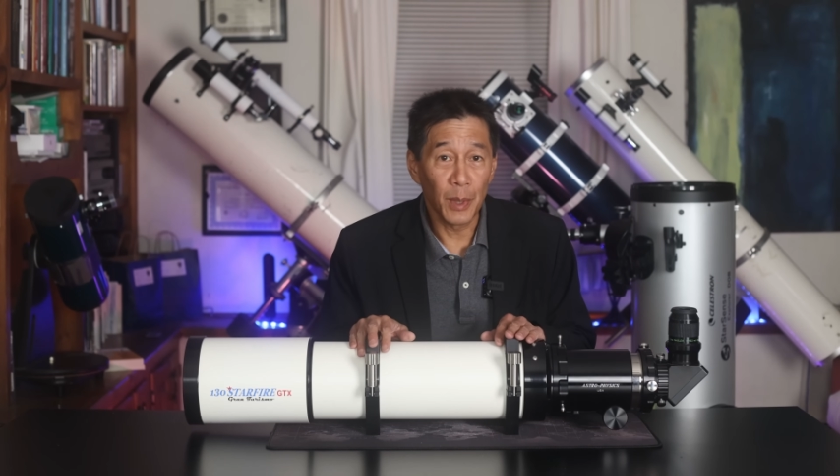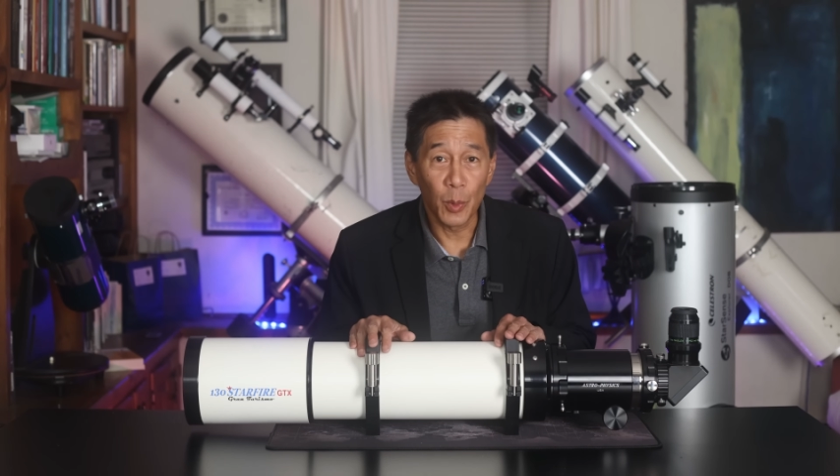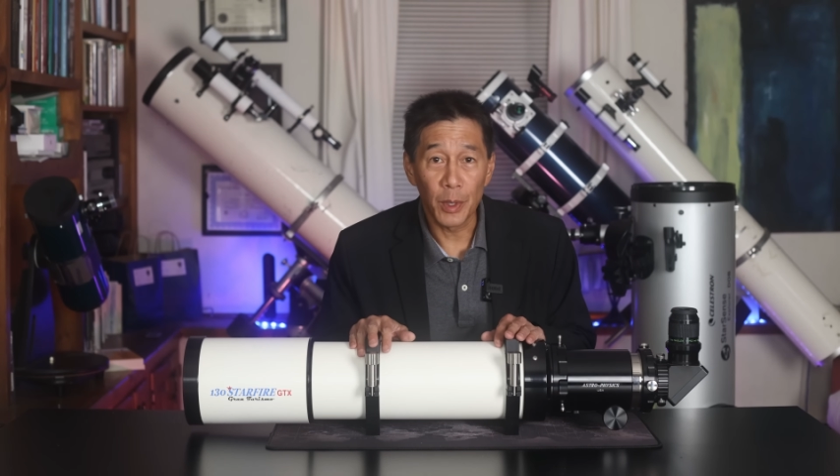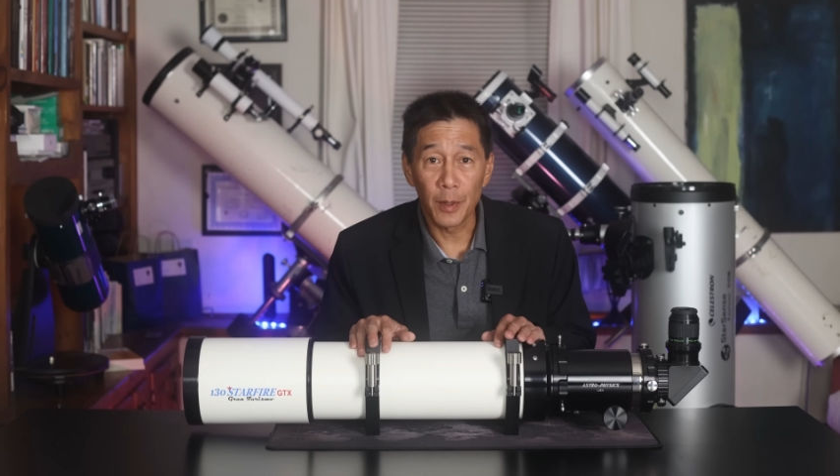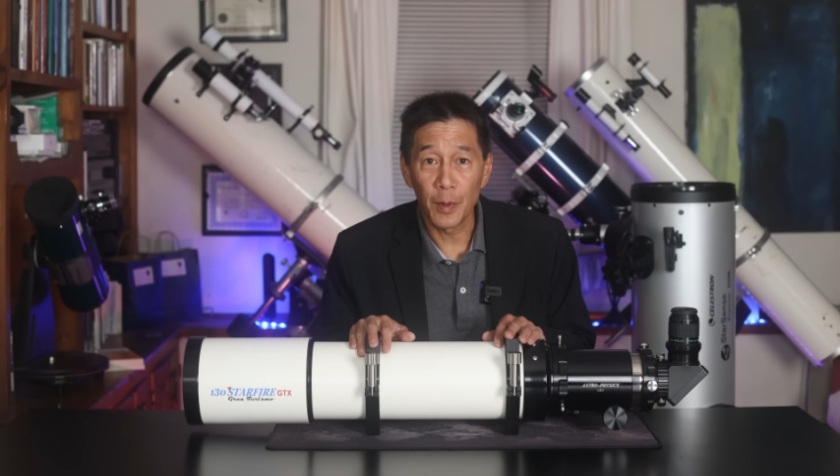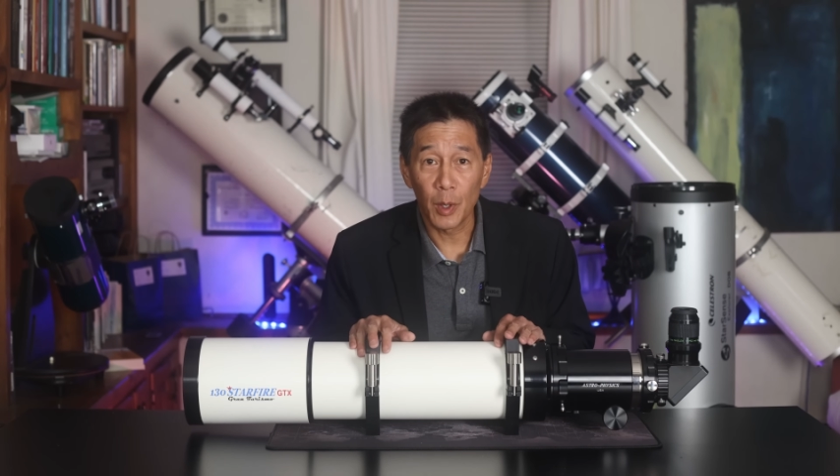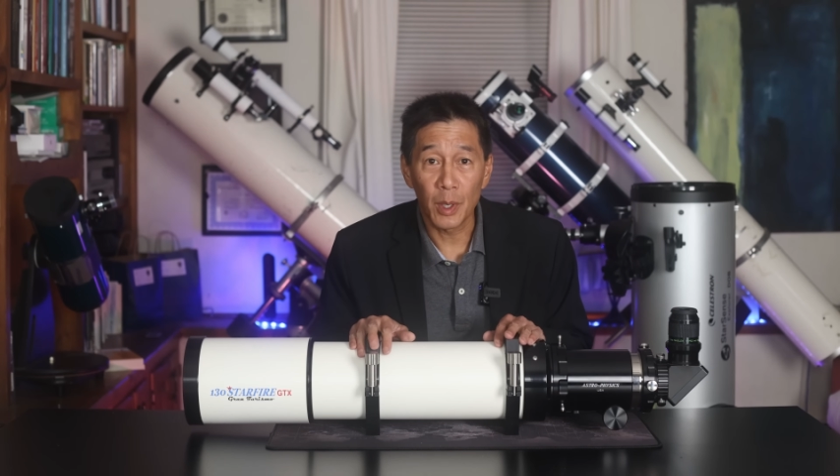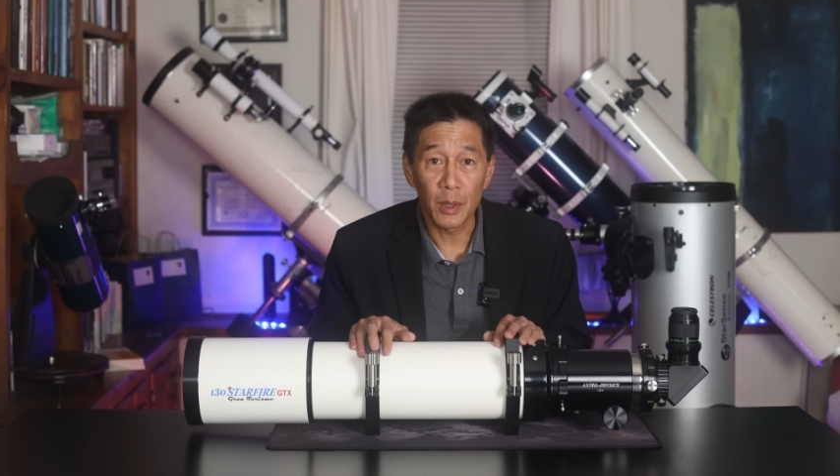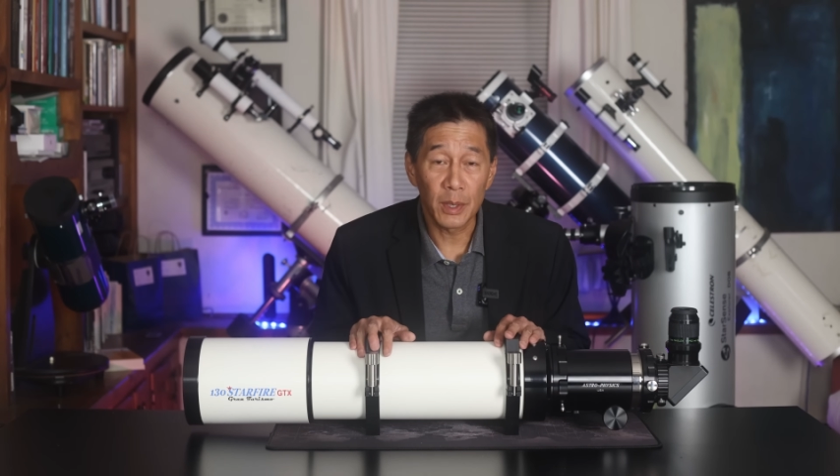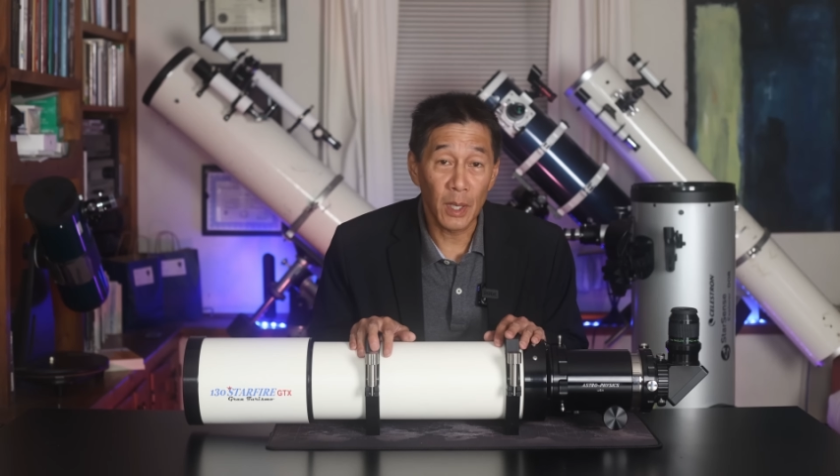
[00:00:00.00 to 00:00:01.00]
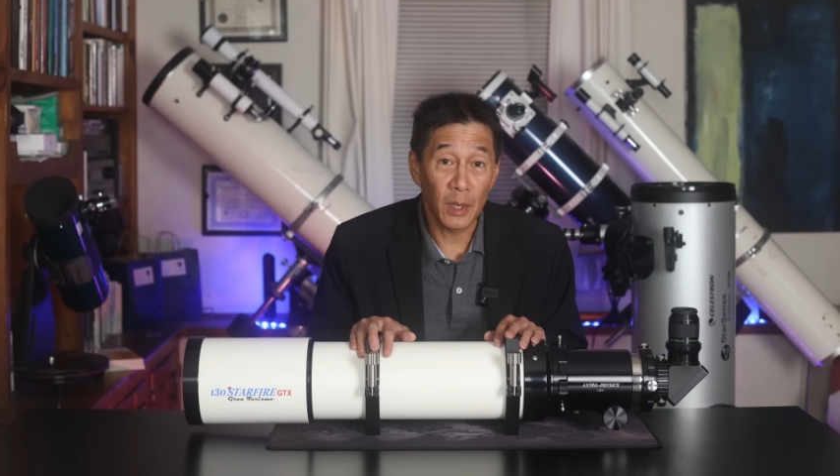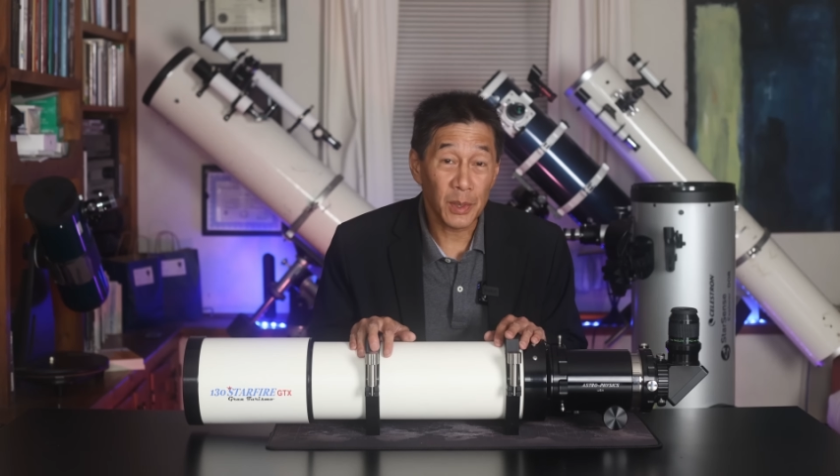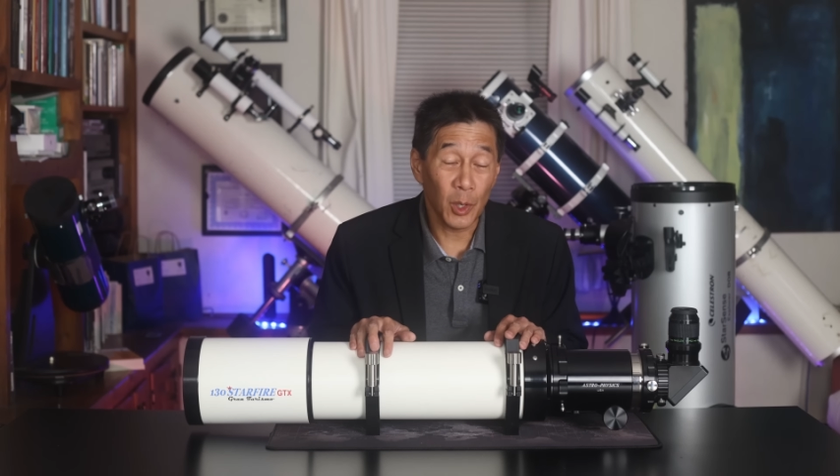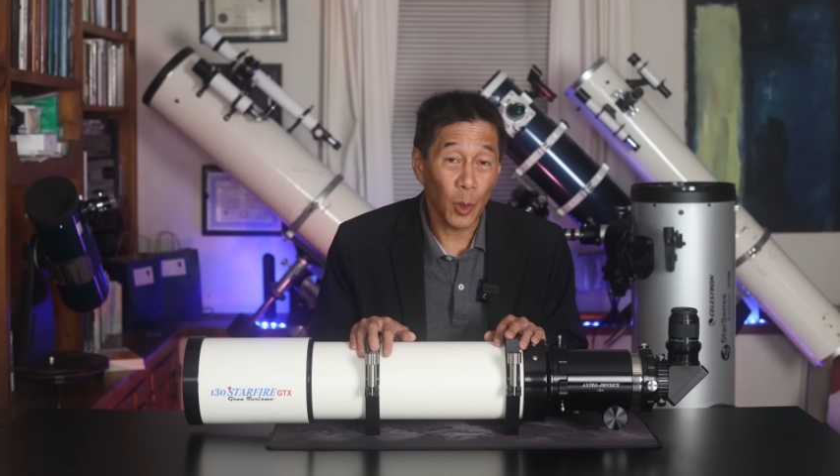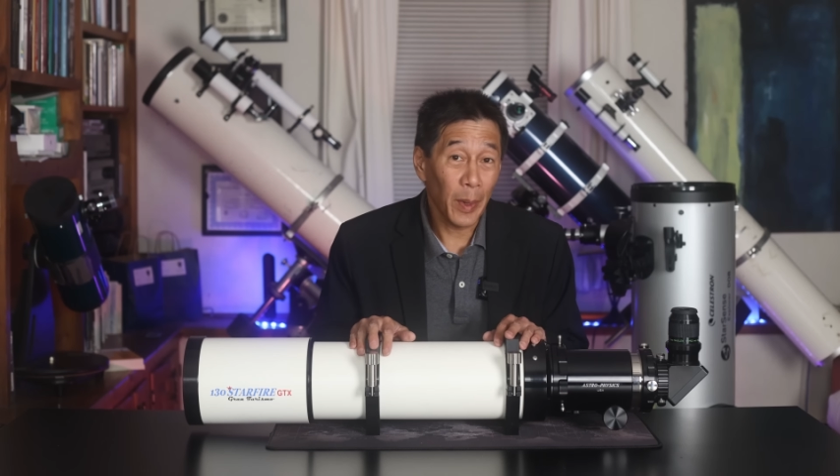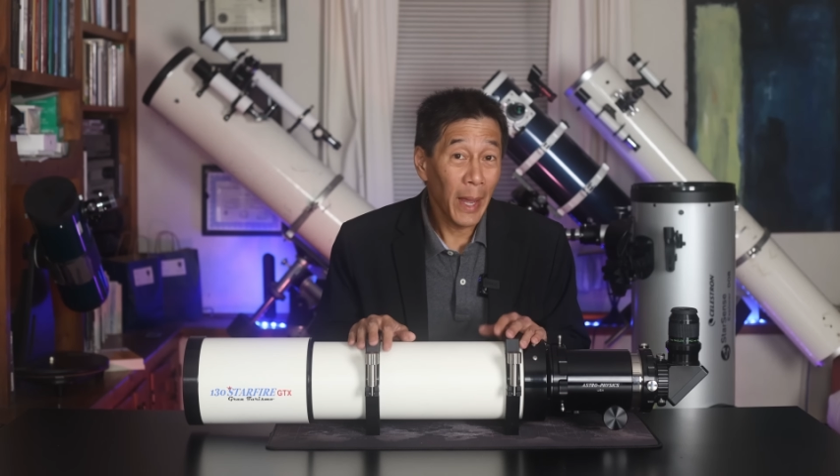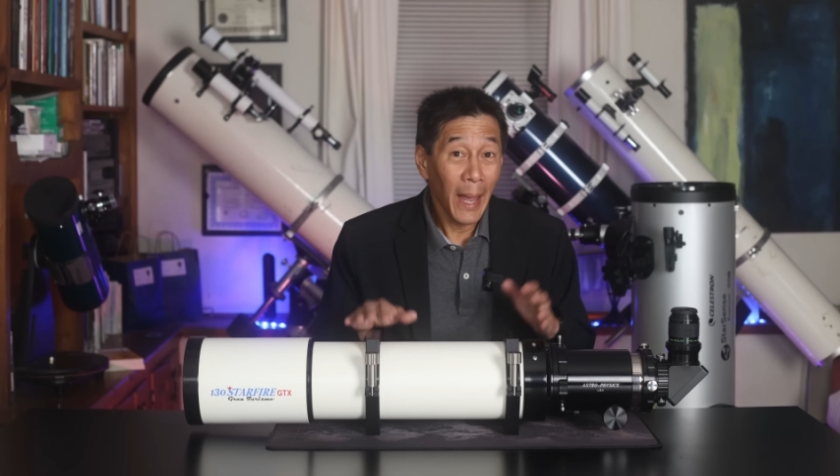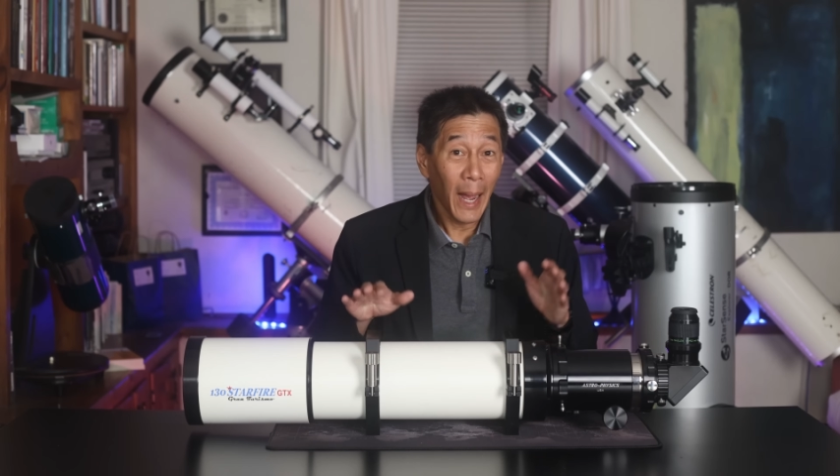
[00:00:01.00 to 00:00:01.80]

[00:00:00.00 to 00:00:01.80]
me with a very good telescope.